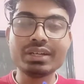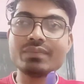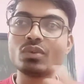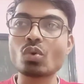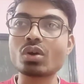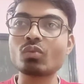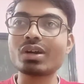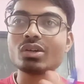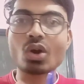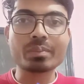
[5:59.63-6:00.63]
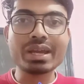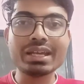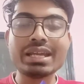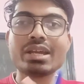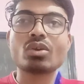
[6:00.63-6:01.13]
If you don't want logback,
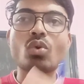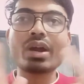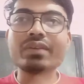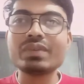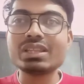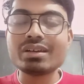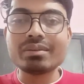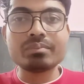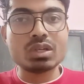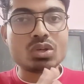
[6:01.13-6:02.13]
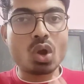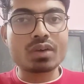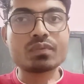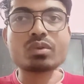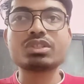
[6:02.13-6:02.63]
go ahead with the
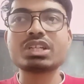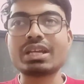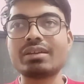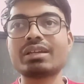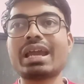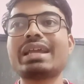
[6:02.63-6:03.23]
log4j and